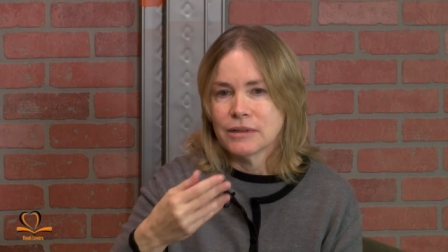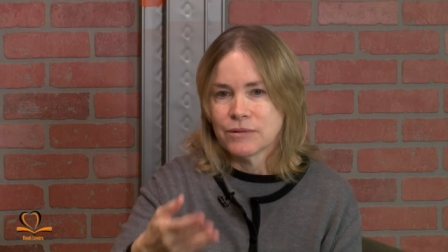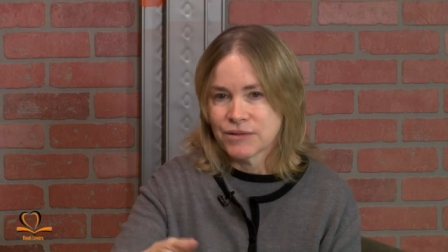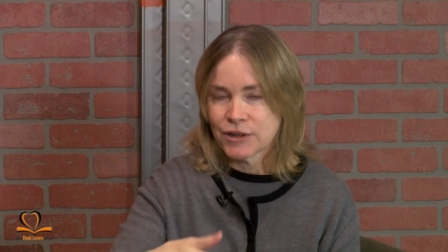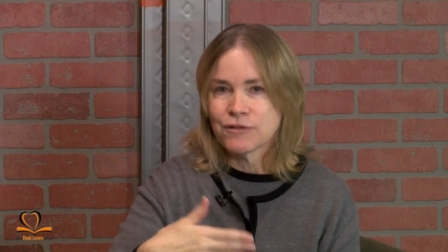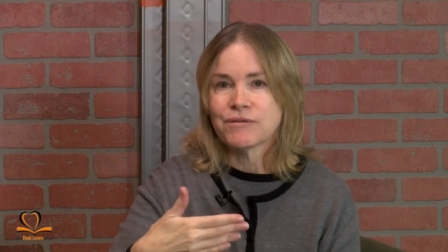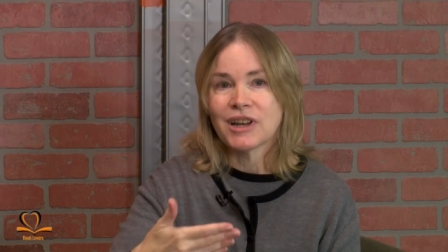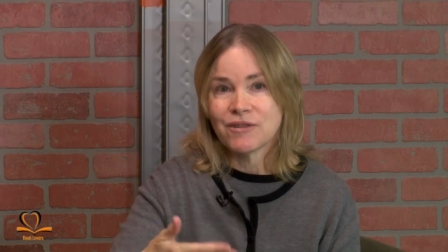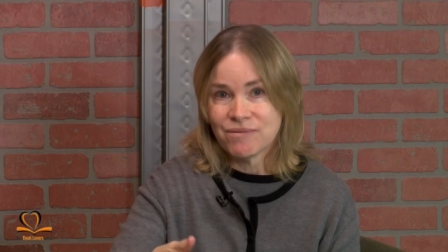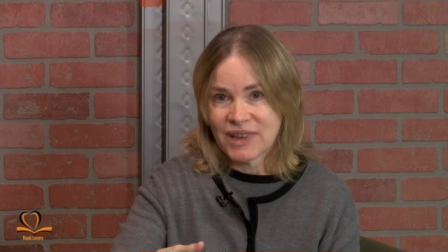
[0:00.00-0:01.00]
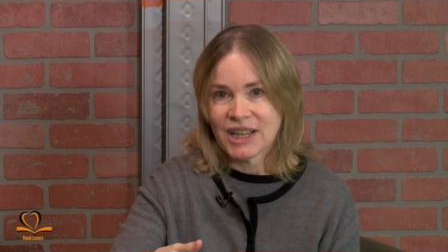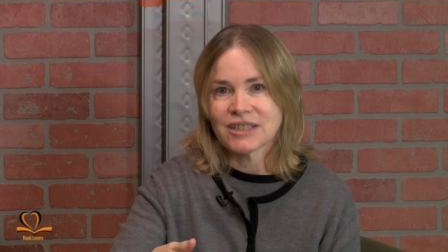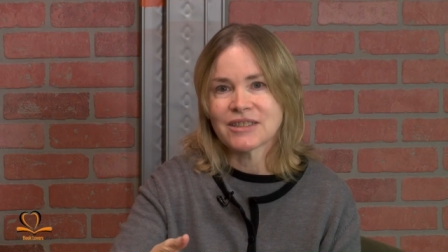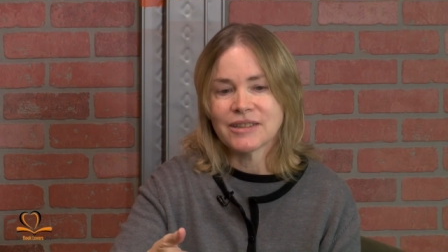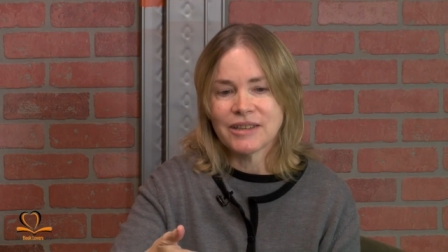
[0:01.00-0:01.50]
verifying
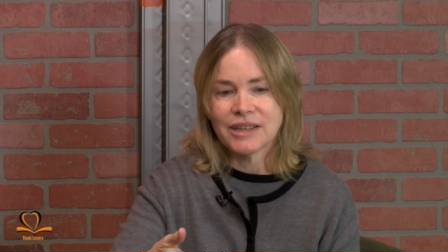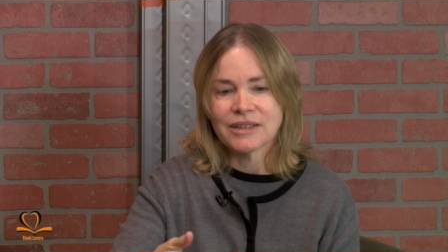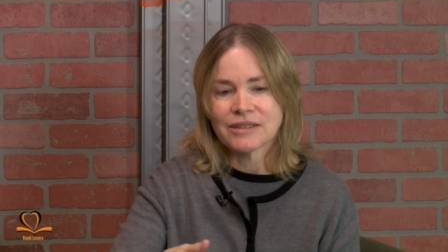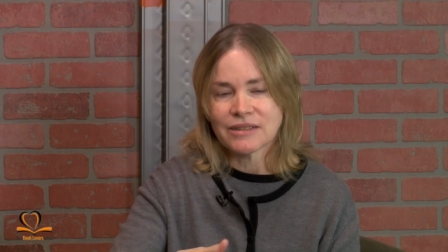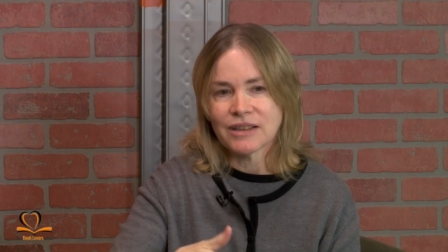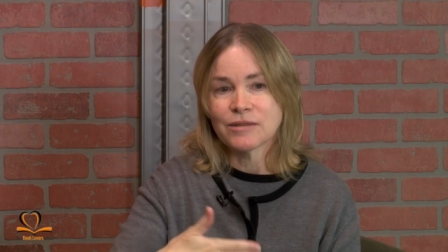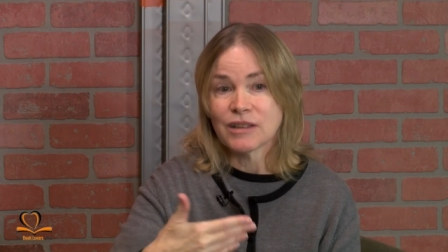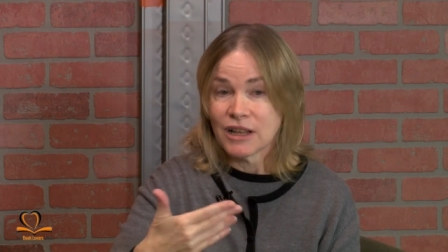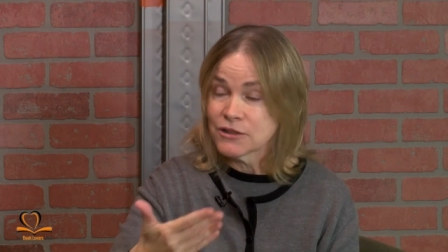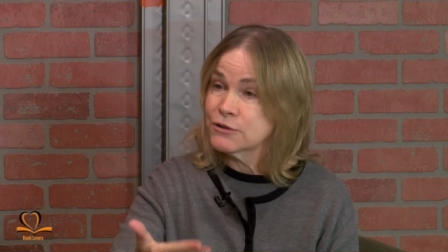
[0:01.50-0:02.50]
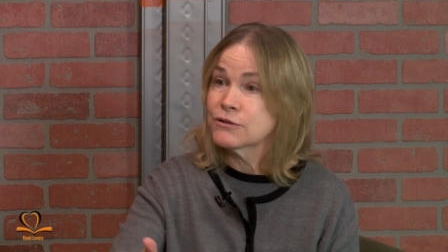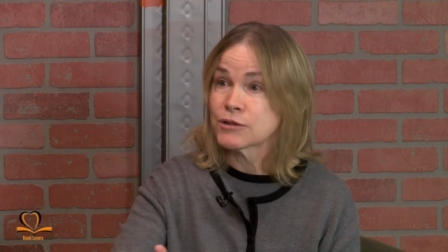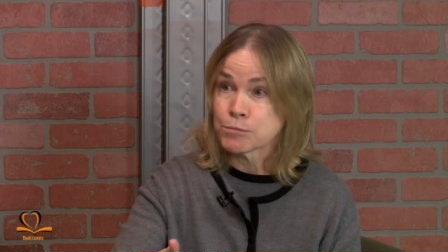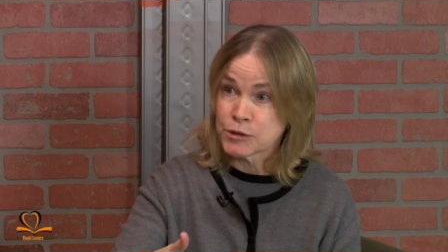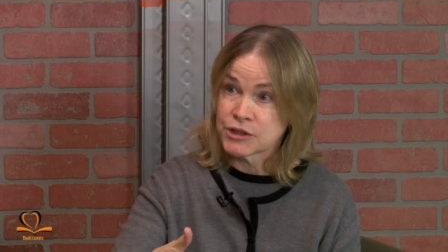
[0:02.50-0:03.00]
facts and things, I, I'll do
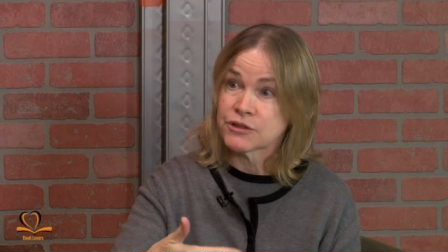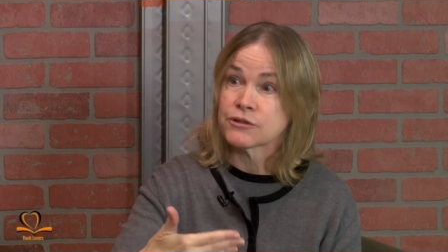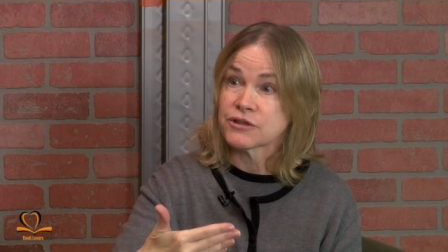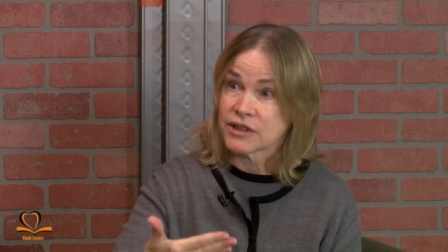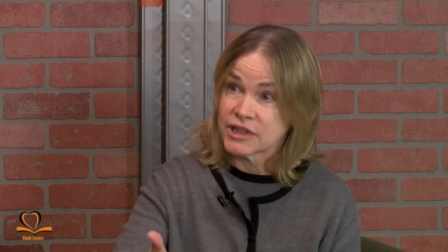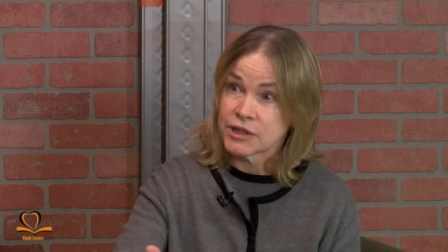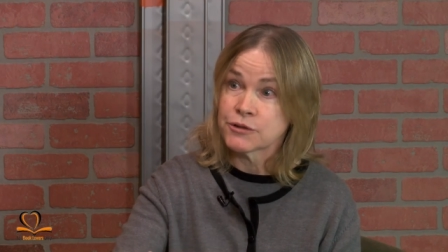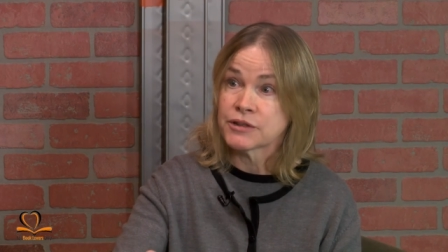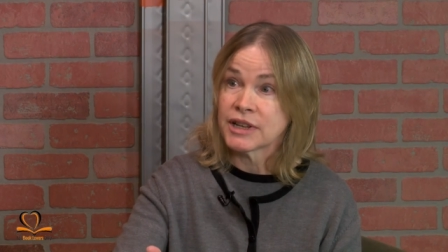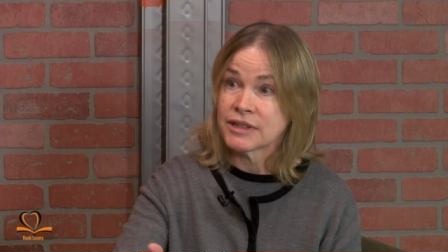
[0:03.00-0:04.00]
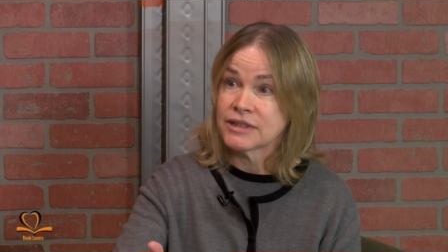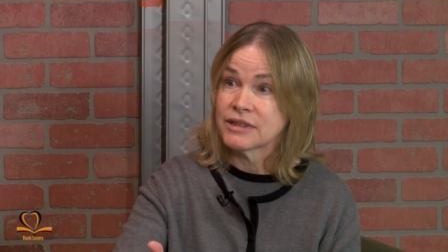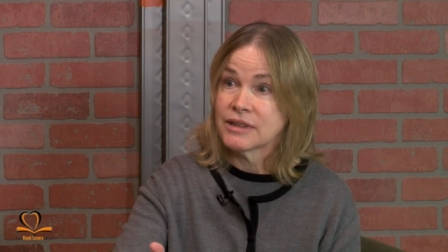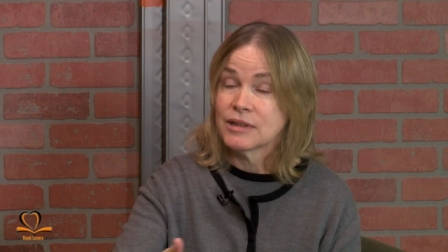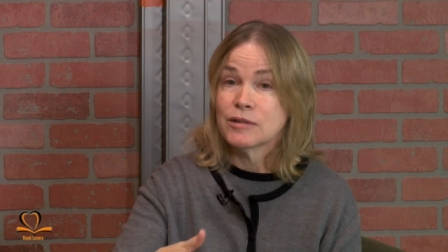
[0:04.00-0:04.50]
some research on the internet,
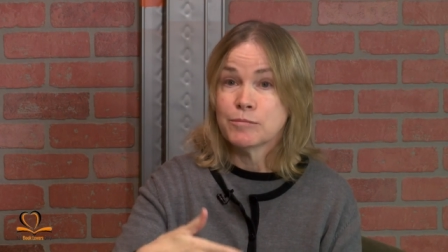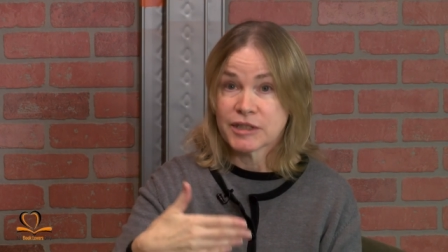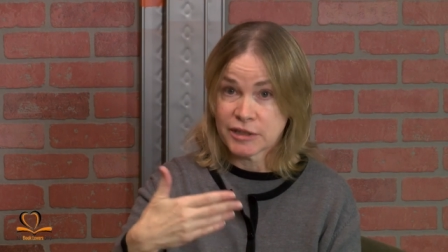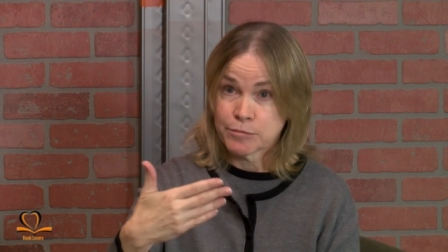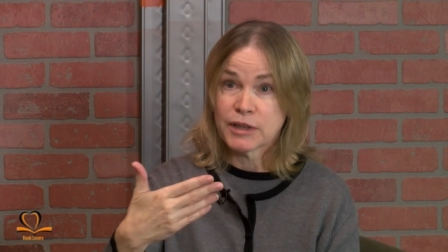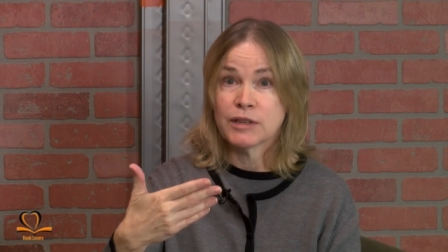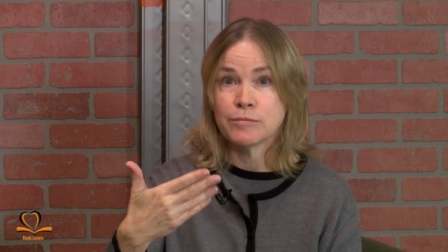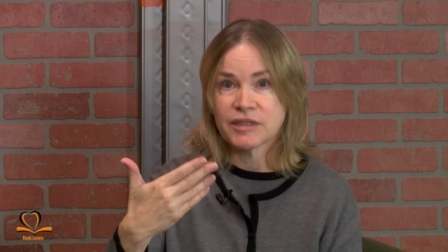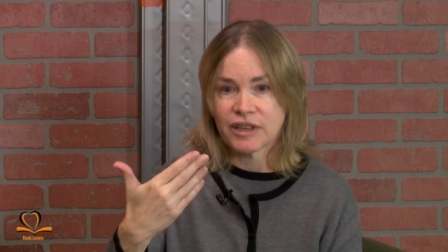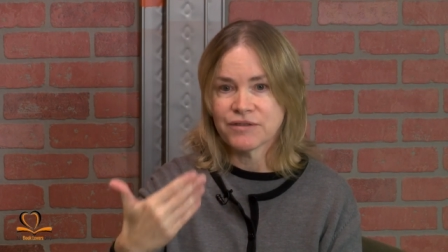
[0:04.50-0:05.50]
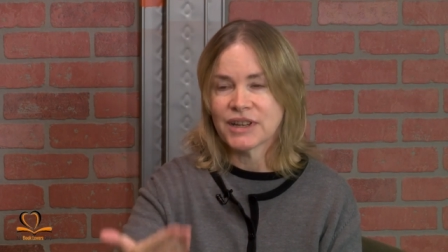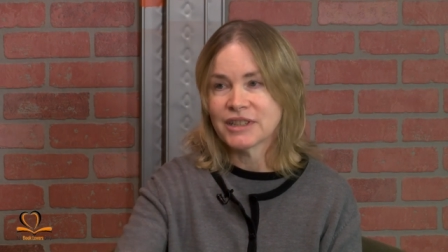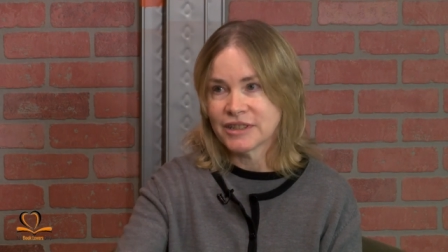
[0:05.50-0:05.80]
but sometimes I find it